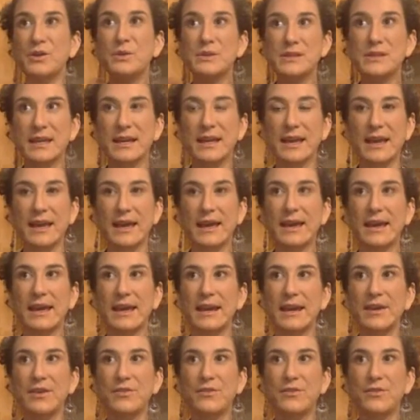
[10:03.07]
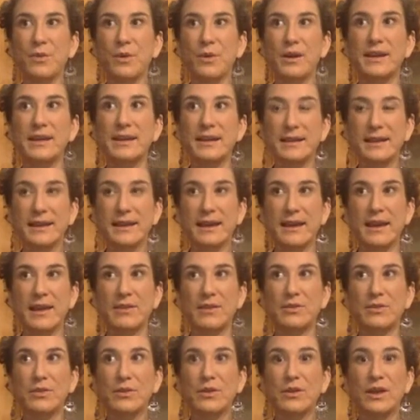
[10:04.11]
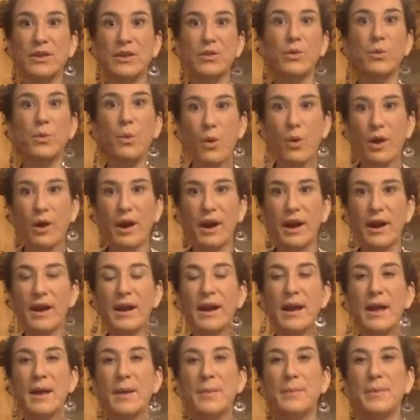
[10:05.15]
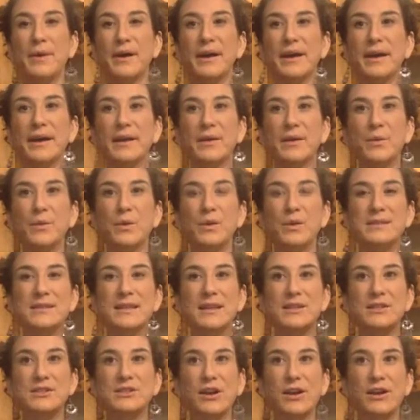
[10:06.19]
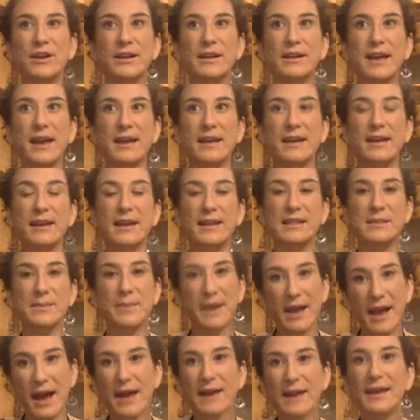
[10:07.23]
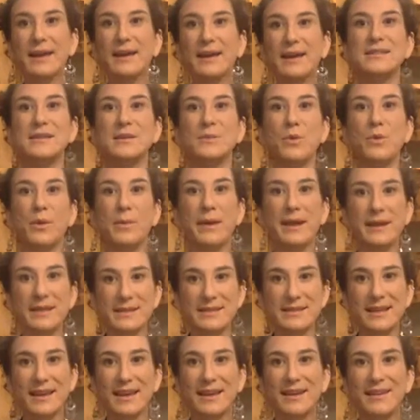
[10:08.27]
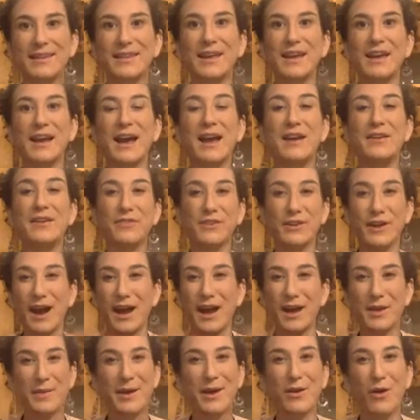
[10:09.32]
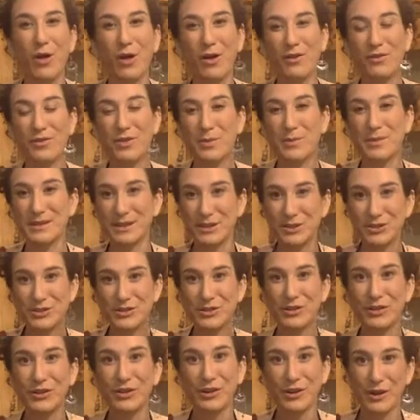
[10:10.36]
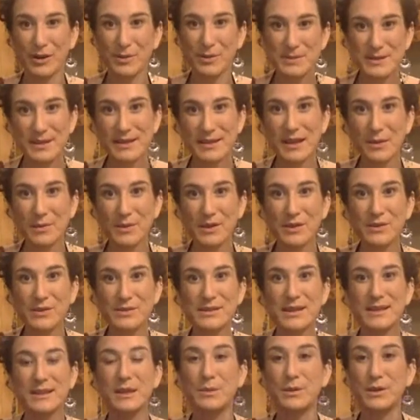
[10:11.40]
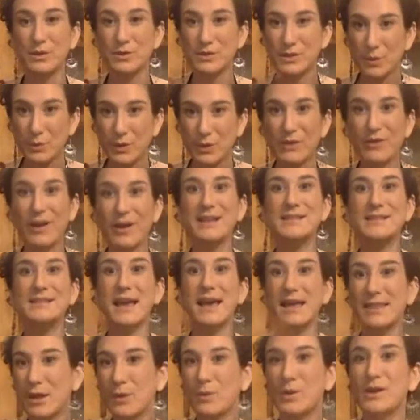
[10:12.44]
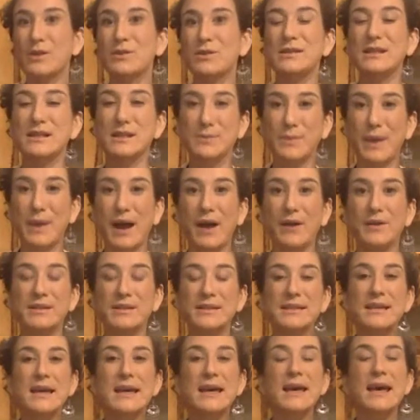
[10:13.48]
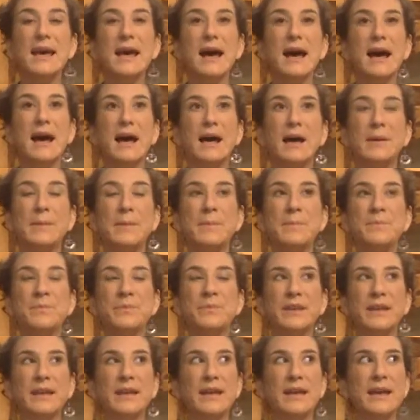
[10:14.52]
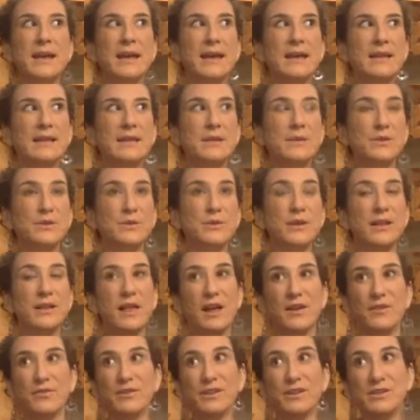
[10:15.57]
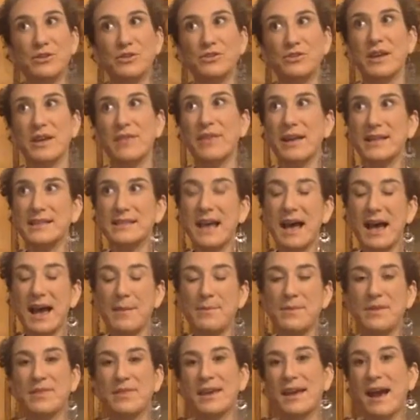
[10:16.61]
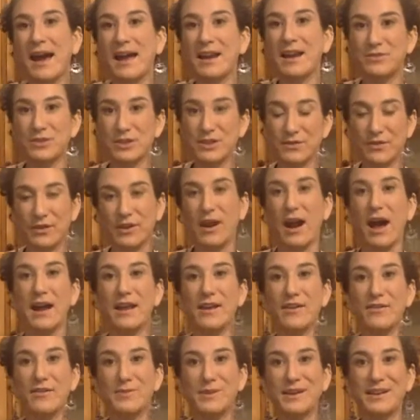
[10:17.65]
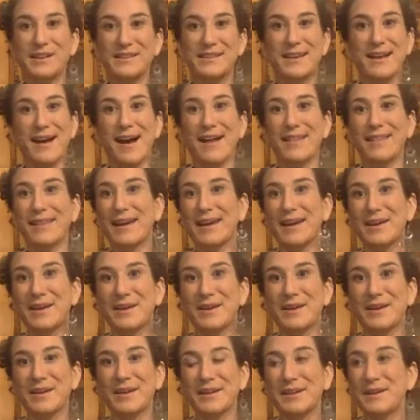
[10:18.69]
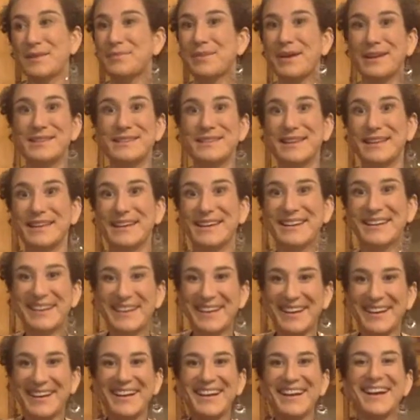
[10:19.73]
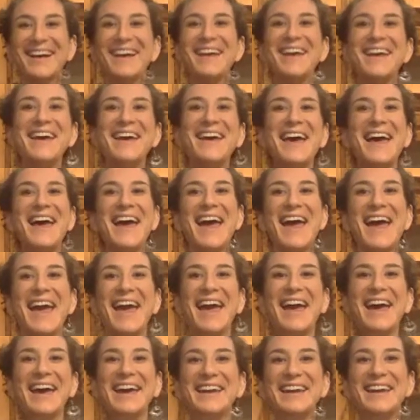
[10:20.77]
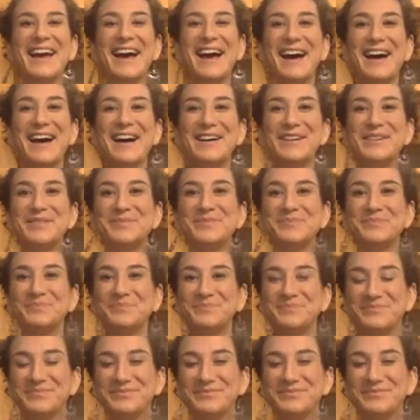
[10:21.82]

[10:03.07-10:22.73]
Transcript: using it for healing in, in the war, but once they started getting antibiotics and more medicine, they kind of forgot about all of the medicinal herbs that they were using. They were using wheatgrass and they were using sprouts. Um, and they were doing a lot of research at that time that they kind of just forgot of because they got like penicillin. and um,